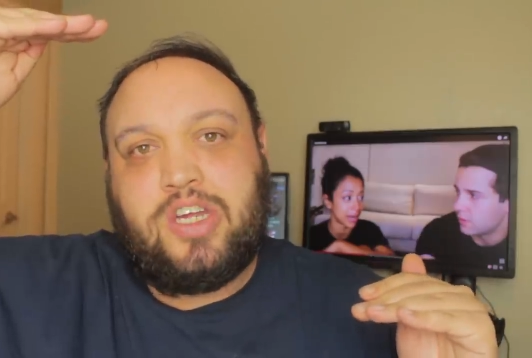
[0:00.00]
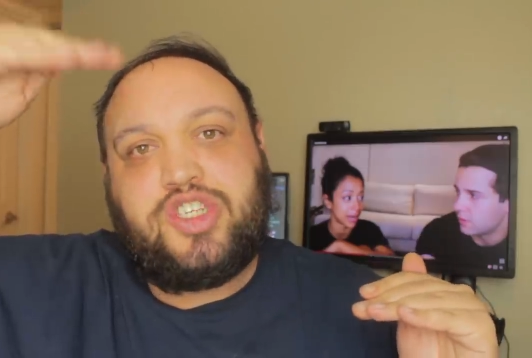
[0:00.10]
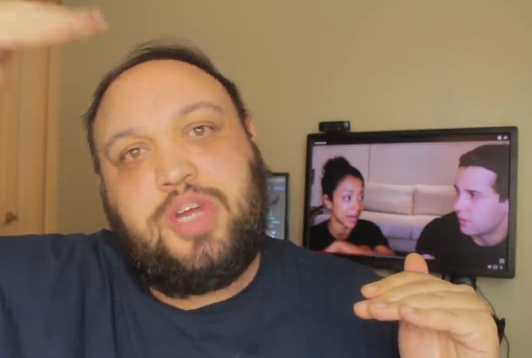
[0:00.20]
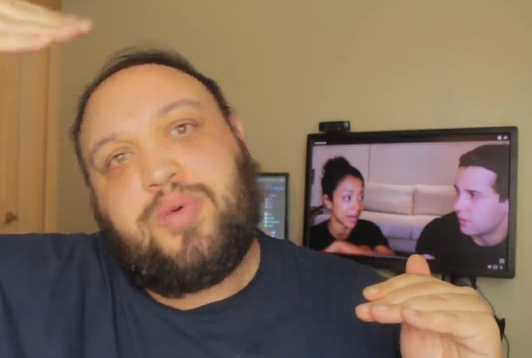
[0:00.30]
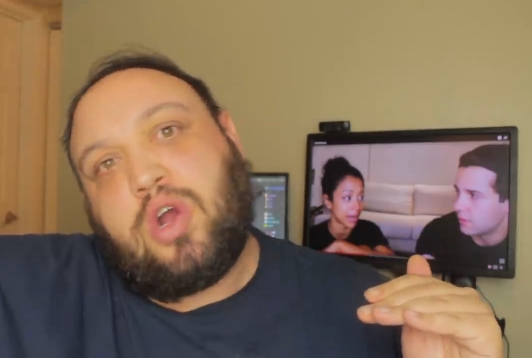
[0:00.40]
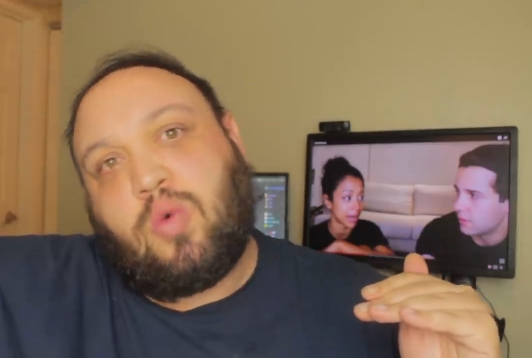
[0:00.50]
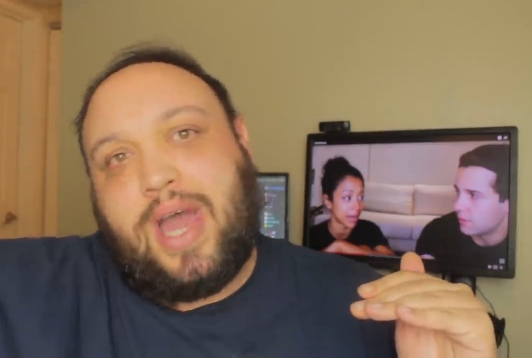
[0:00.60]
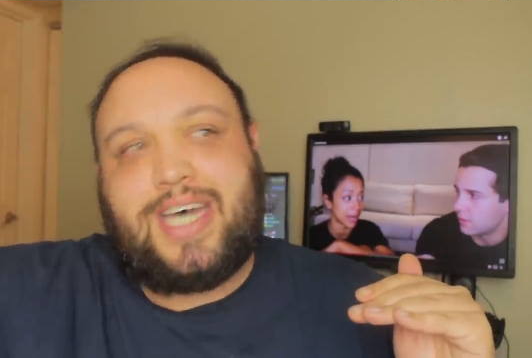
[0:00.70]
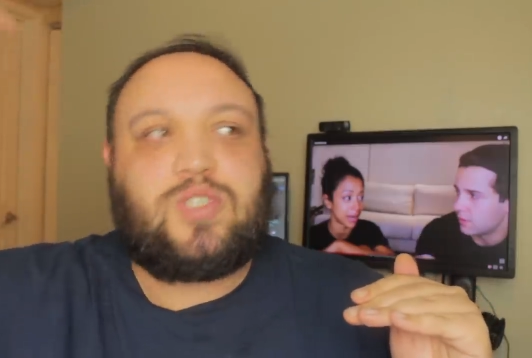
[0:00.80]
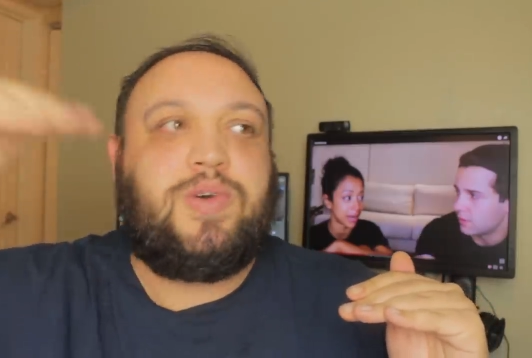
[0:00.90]
Speaker 1: She
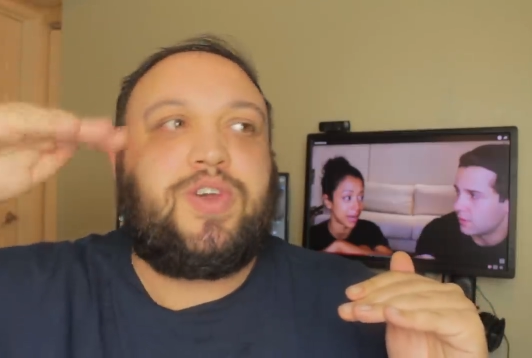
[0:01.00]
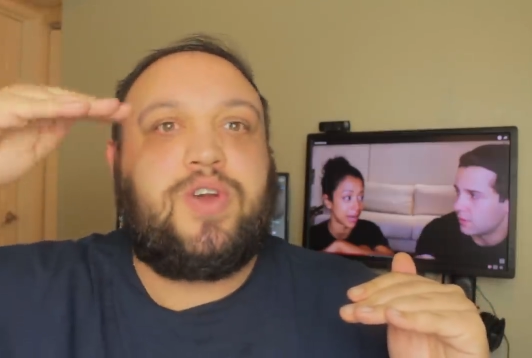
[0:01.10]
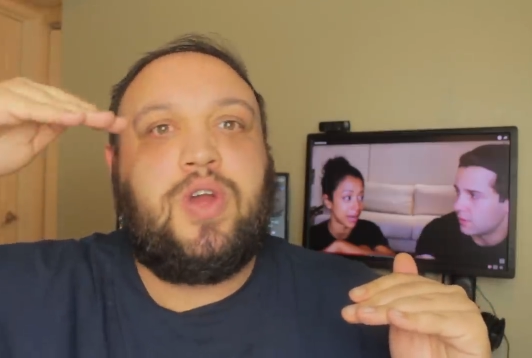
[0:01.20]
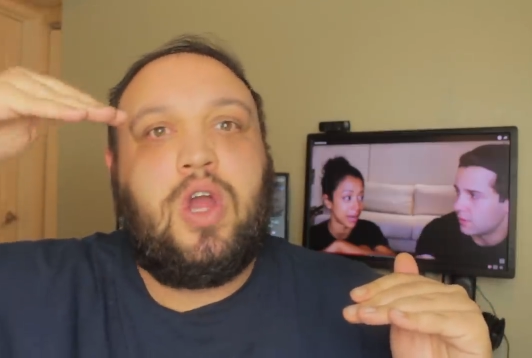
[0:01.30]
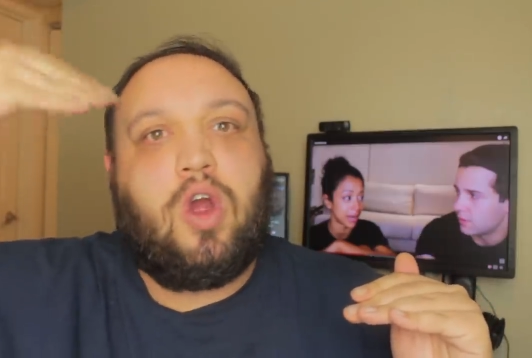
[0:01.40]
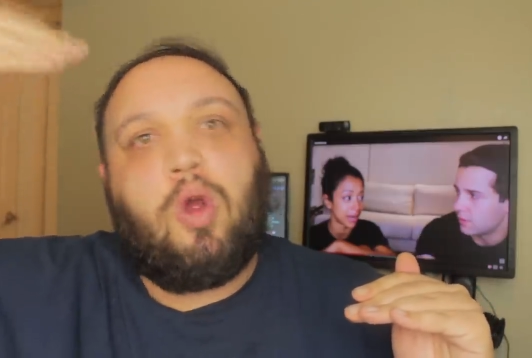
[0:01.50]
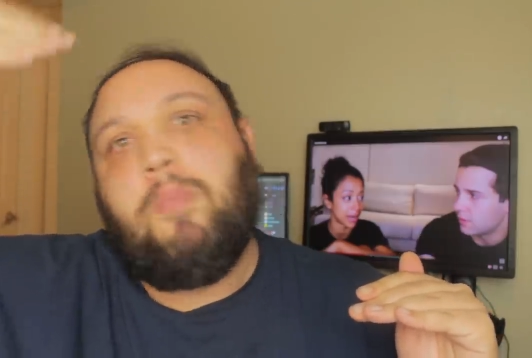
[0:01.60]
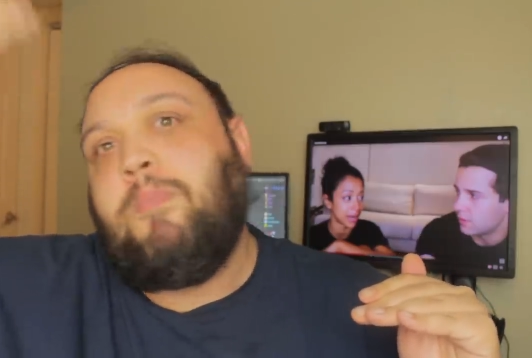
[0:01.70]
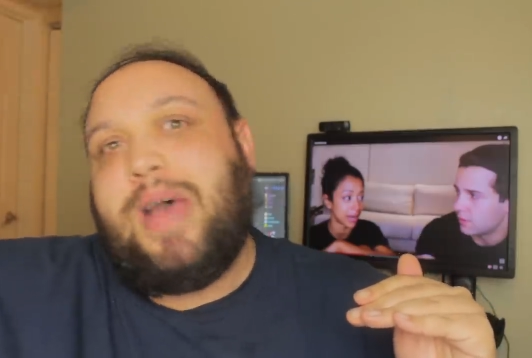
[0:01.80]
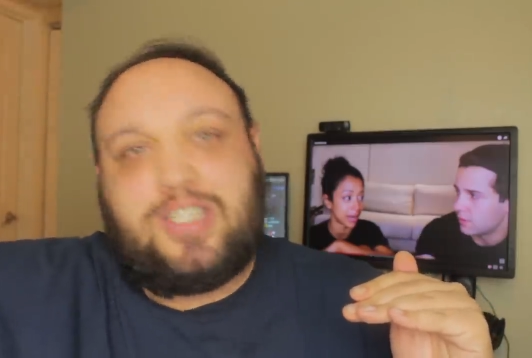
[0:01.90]
progressed with her, her
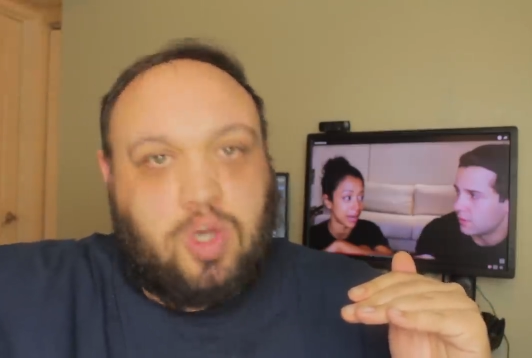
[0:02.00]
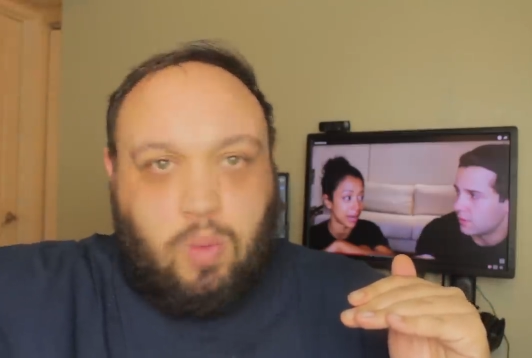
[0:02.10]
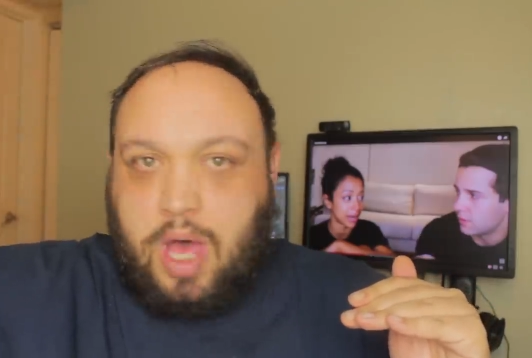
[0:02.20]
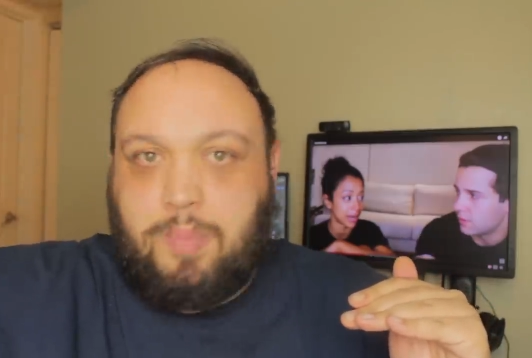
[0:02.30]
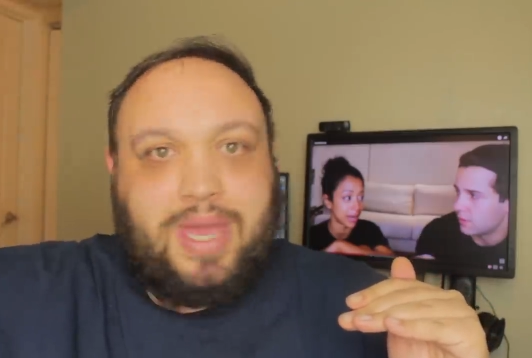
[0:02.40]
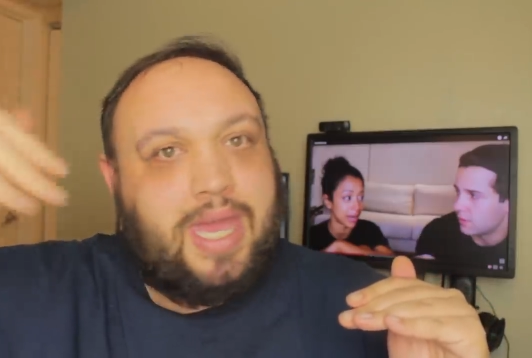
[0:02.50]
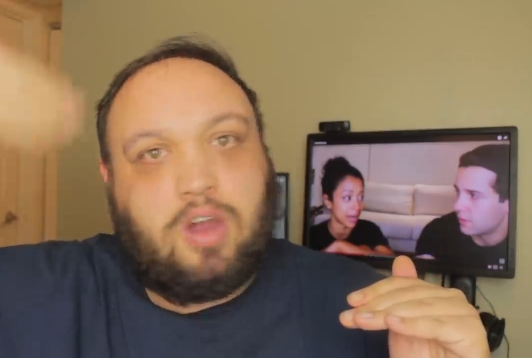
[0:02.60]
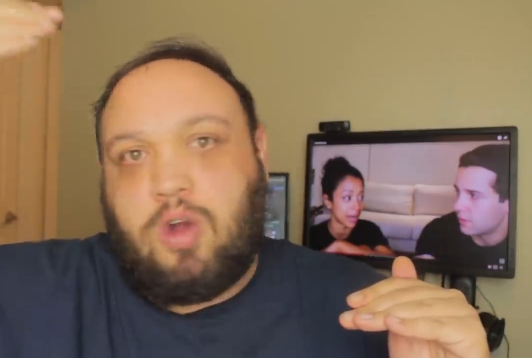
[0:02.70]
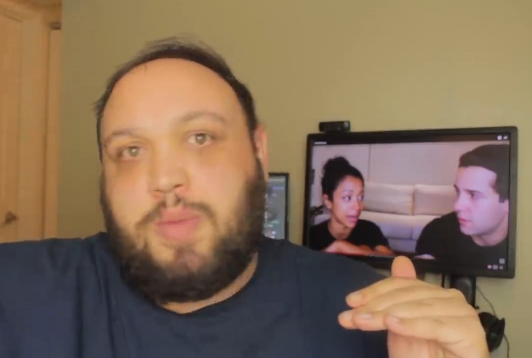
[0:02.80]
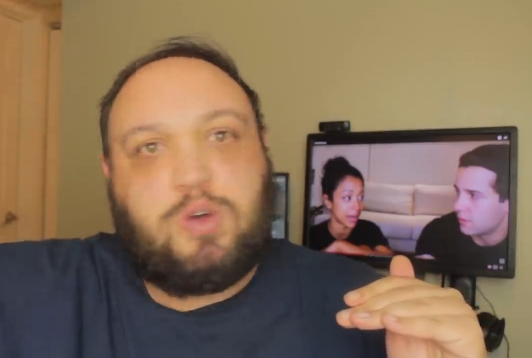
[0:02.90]
mental well-being,
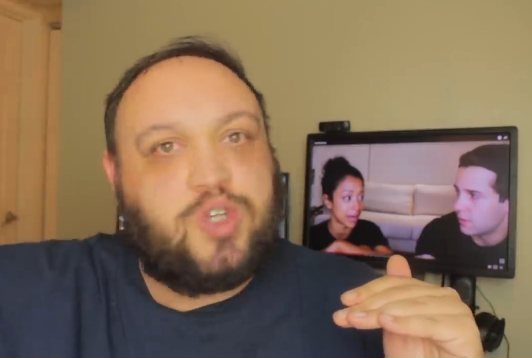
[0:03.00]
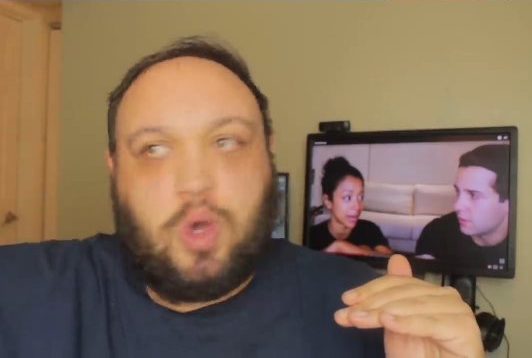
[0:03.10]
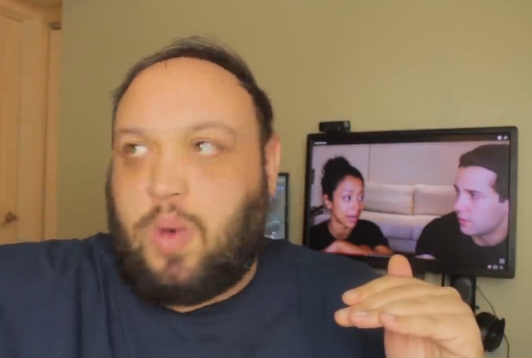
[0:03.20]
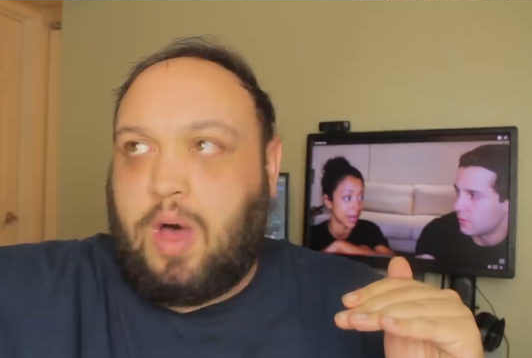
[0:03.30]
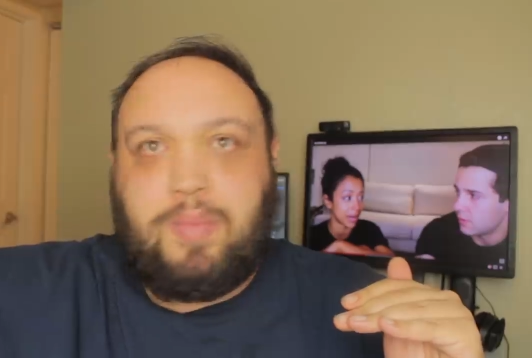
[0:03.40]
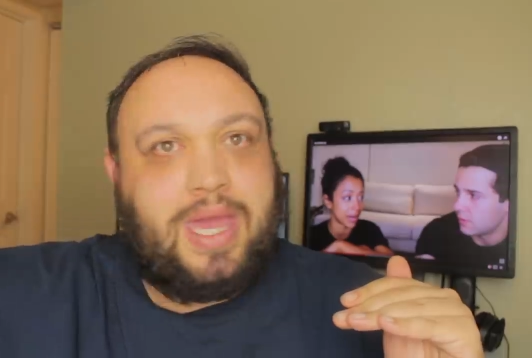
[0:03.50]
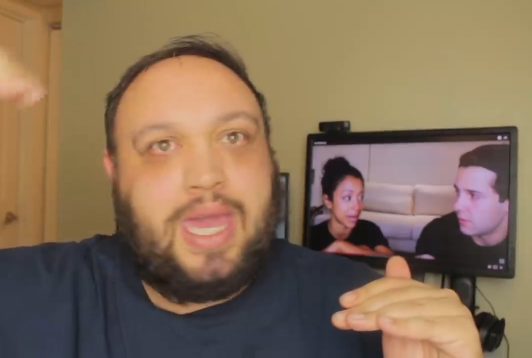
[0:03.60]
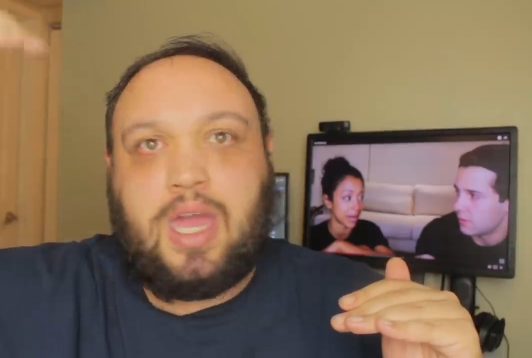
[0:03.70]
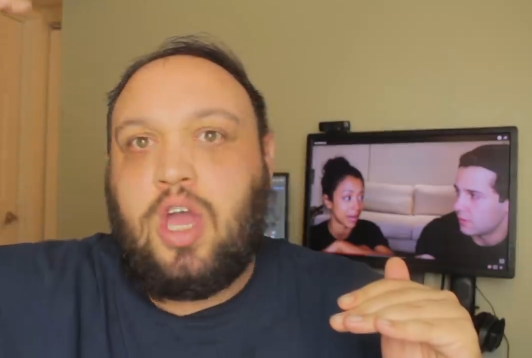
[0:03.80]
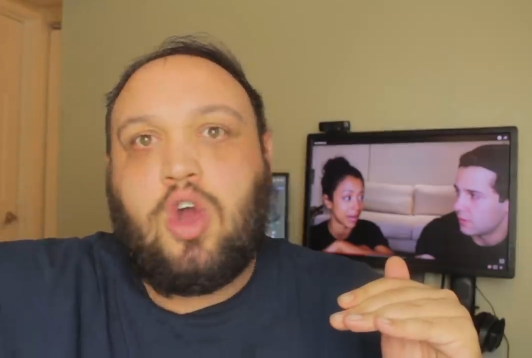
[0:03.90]
her emotional well-being,